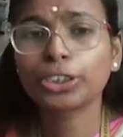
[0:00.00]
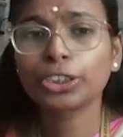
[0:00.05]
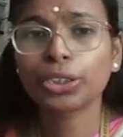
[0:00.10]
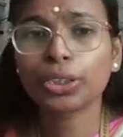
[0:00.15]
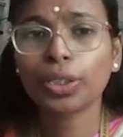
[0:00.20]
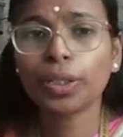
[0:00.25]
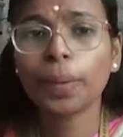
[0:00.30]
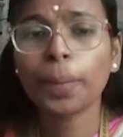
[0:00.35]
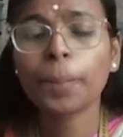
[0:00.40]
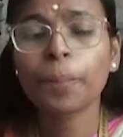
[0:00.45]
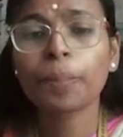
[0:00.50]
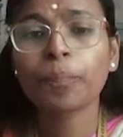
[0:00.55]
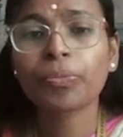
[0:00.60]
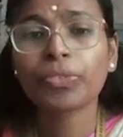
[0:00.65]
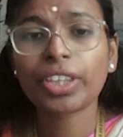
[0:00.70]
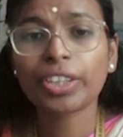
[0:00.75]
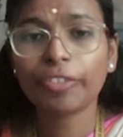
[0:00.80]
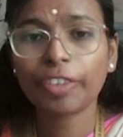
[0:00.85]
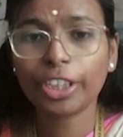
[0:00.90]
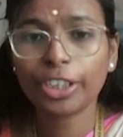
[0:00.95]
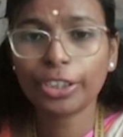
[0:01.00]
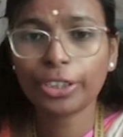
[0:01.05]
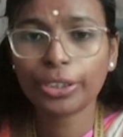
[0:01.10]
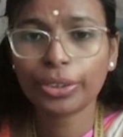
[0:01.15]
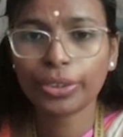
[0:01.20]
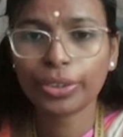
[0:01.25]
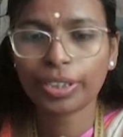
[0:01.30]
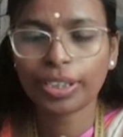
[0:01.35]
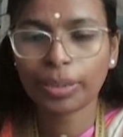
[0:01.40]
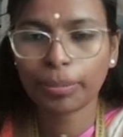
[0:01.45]
So when
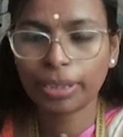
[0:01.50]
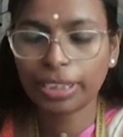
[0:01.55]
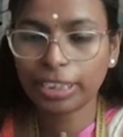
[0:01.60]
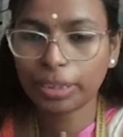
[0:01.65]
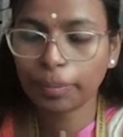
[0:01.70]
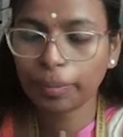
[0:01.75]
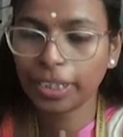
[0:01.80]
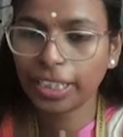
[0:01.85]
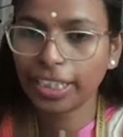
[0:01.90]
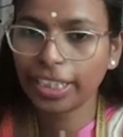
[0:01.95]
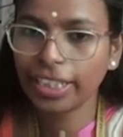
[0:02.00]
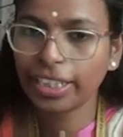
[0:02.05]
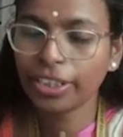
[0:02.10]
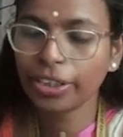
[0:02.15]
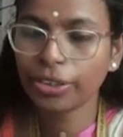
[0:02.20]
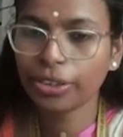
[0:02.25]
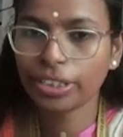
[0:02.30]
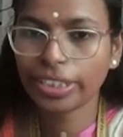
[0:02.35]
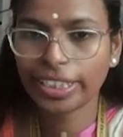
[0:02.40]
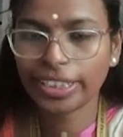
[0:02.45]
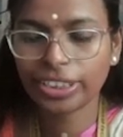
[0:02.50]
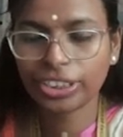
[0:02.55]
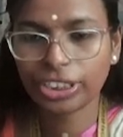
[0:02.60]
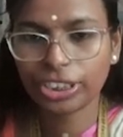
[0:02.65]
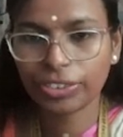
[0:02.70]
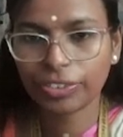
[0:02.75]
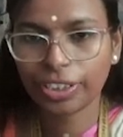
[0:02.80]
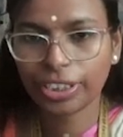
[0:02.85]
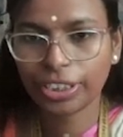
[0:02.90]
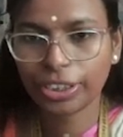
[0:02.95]
you're multiplying it, you'll get
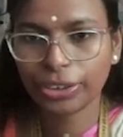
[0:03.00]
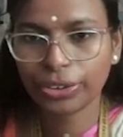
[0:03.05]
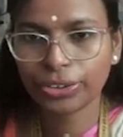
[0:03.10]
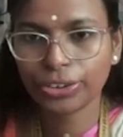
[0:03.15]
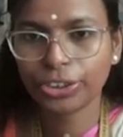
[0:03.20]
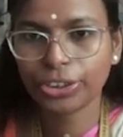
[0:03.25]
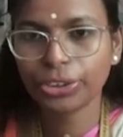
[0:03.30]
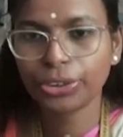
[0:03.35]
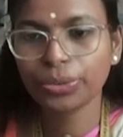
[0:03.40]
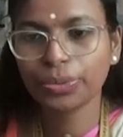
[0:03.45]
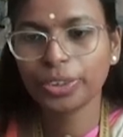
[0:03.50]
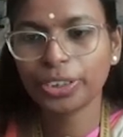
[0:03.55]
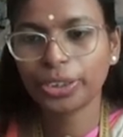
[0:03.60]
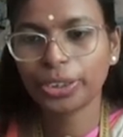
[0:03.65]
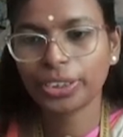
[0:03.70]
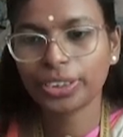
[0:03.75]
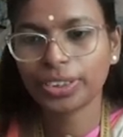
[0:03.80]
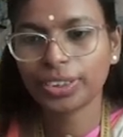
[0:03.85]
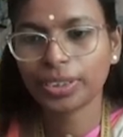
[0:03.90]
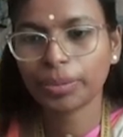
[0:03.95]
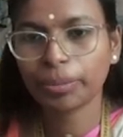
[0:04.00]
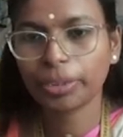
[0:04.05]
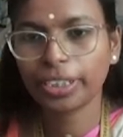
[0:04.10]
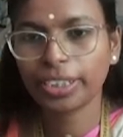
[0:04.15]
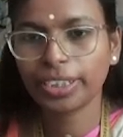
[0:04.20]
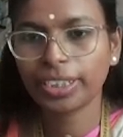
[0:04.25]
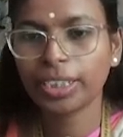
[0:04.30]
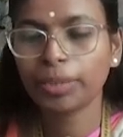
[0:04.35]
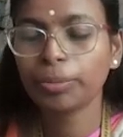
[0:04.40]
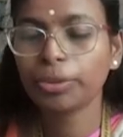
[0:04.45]
G1 into G2. When you're summing
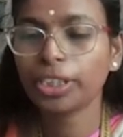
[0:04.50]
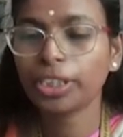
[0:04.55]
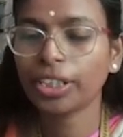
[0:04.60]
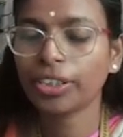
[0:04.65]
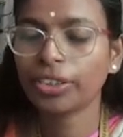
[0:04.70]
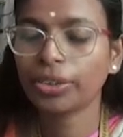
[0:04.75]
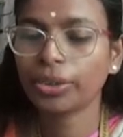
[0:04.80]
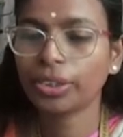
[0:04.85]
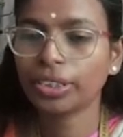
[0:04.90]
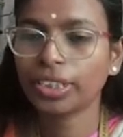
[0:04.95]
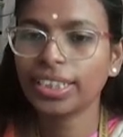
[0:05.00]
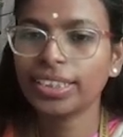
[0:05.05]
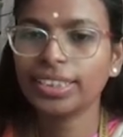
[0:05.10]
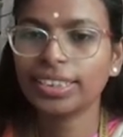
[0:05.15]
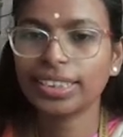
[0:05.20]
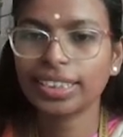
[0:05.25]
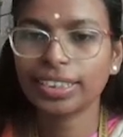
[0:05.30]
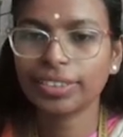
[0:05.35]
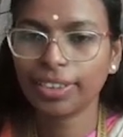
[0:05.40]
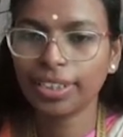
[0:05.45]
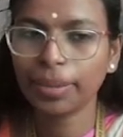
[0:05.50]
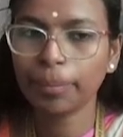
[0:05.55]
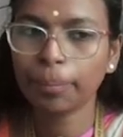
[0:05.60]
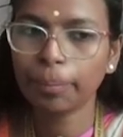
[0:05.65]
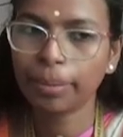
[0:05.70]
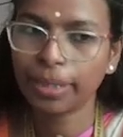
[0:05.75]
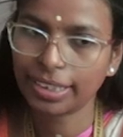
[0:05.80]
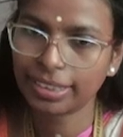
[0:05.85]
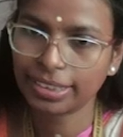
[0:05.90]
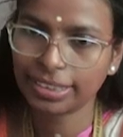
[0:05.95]
it up, yeah, you'll get
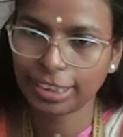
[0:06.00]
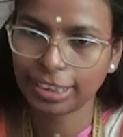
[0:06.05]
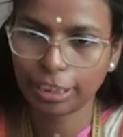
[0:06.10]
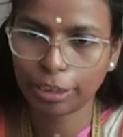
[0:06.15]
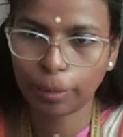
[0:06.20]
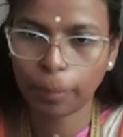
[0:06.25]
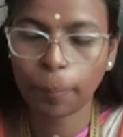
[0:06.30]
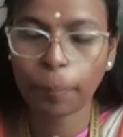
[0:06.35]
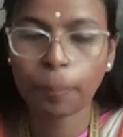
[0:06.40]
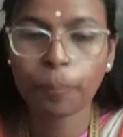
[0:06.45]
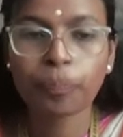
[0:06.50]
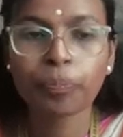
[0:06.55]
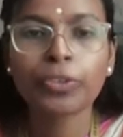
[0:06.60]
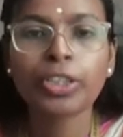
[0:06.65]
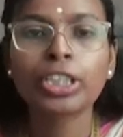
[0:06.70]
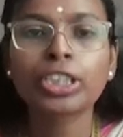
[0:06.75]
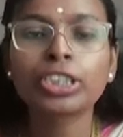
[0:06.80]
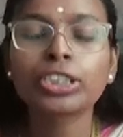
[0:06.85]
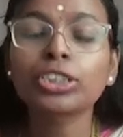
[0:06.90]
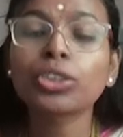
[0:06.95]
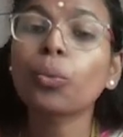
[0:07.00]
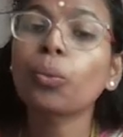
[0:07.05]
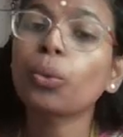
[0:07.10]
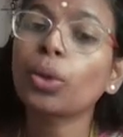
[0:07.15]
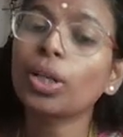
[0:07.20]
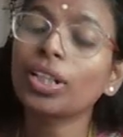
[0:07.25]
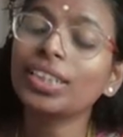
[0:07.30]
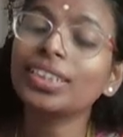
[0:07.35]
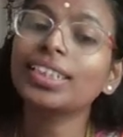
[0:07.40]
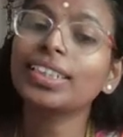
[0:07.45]
G1 plus G2. So
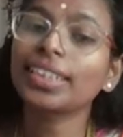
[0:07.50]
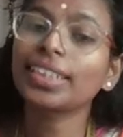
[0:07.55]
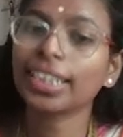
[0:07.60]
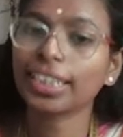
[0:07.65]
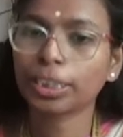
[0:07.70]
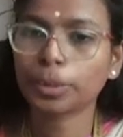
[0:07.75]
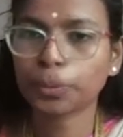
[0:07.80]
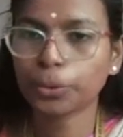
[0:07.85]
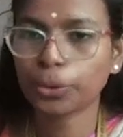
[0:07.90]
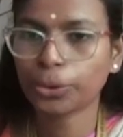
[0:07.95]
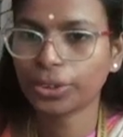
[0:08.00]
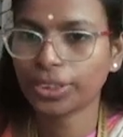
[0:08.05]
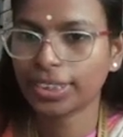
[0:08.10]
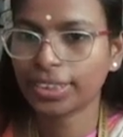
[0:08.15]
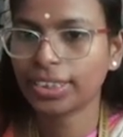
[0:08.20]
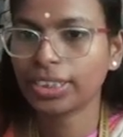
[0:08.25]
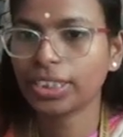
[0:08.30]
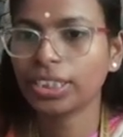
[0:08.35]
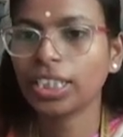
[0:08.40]
what is the next process?